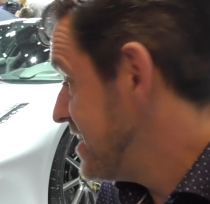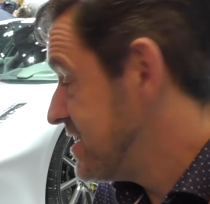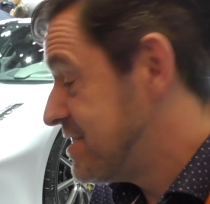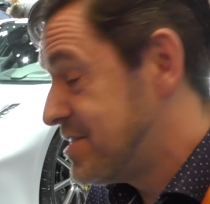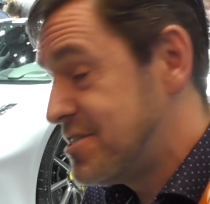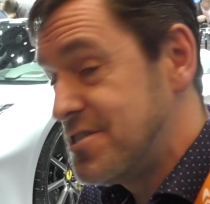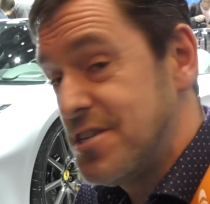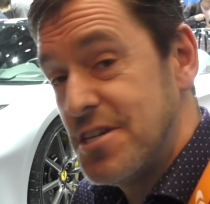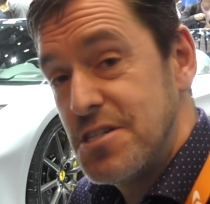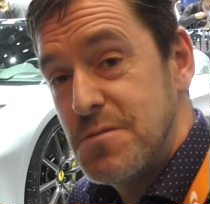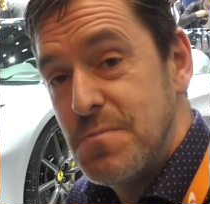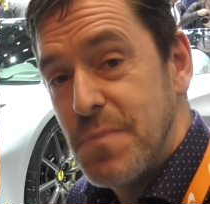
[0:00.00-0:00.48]

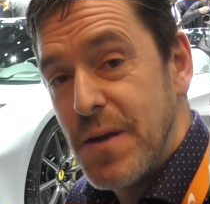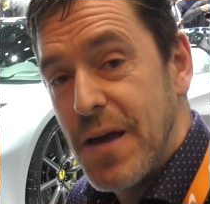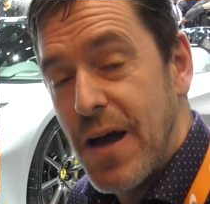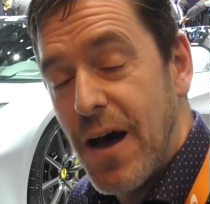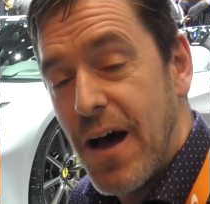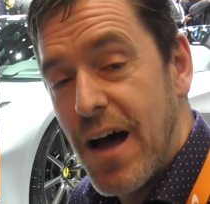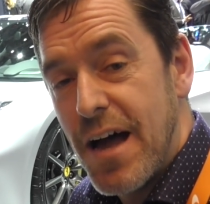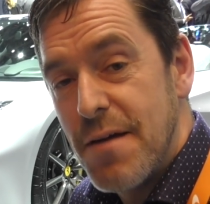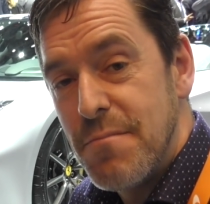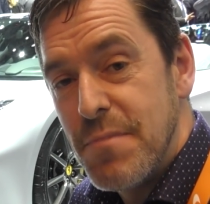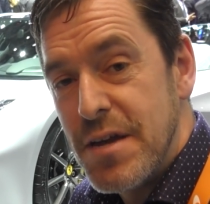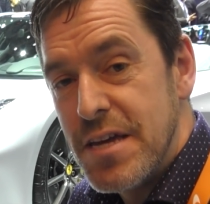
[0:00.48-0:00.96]
is just
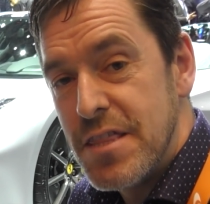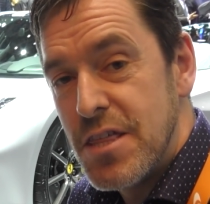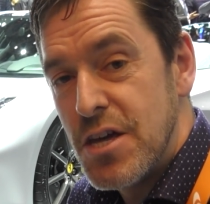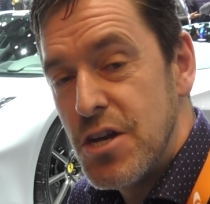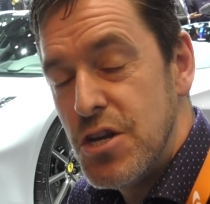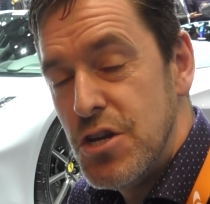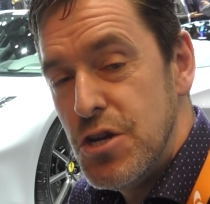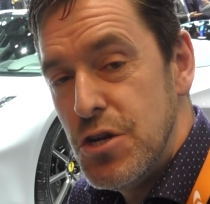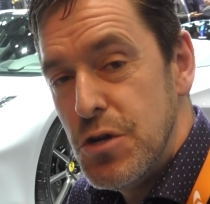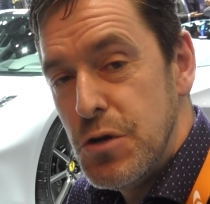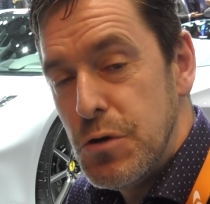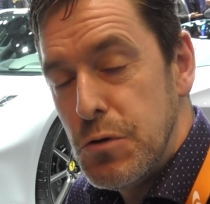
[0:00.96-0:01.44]
behind me, the
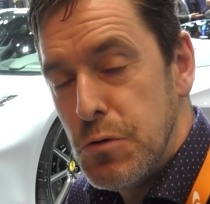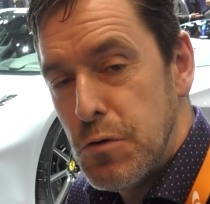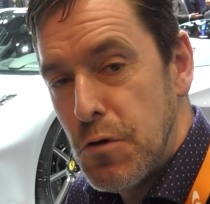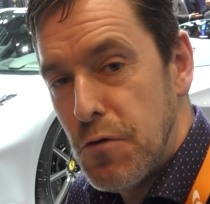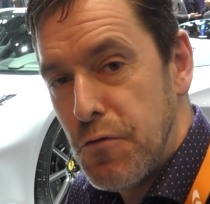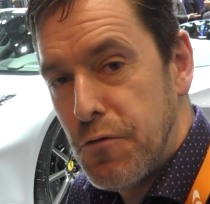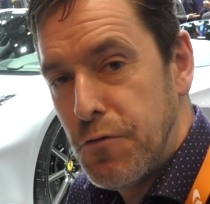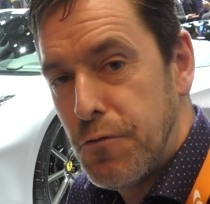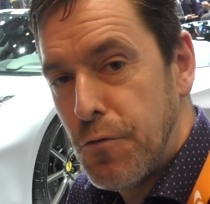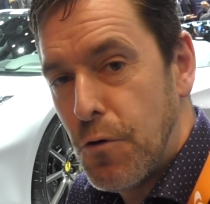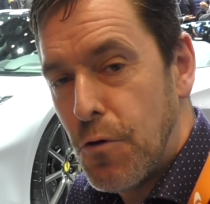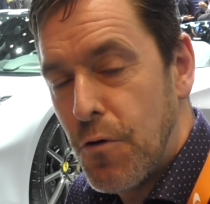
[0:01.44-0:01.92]
new
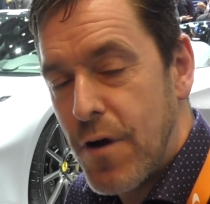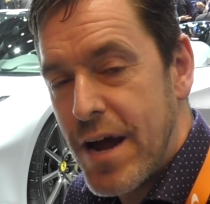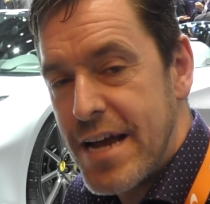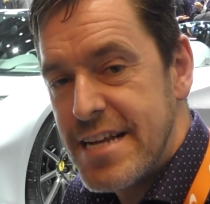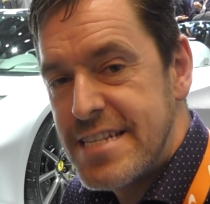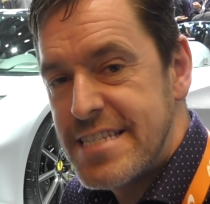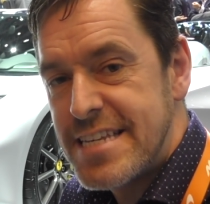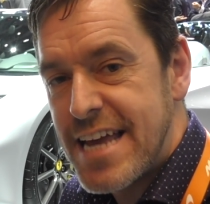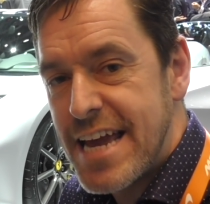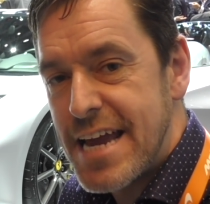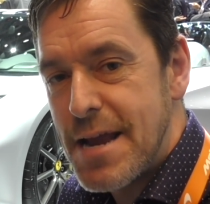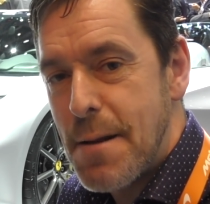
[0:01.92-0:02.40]

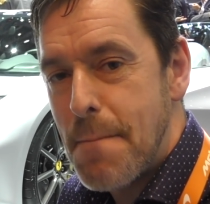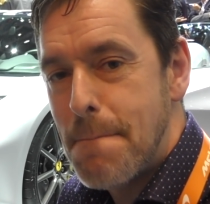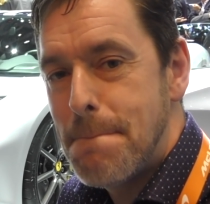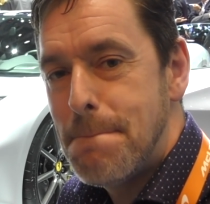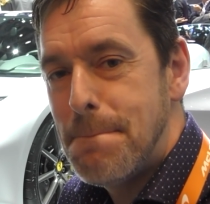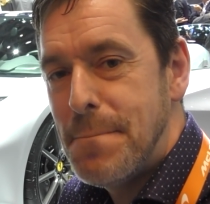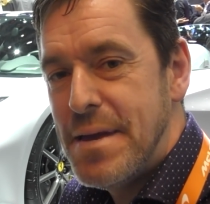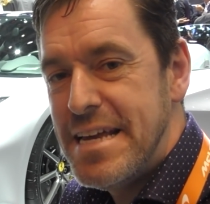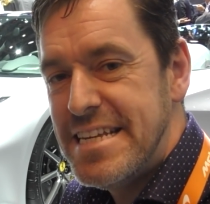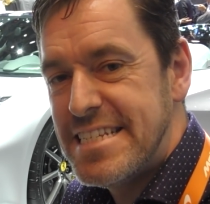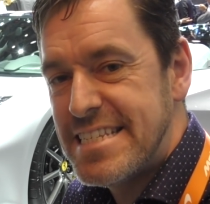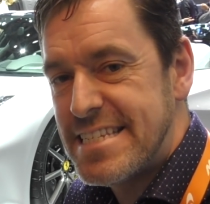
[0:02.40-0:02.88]
488
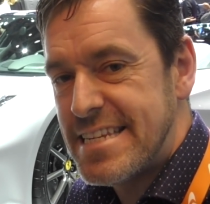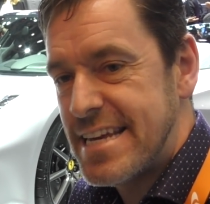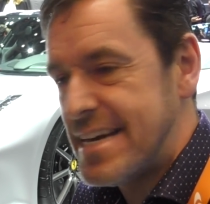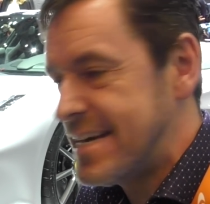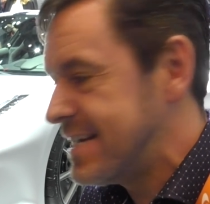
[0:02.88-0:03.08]
Pista,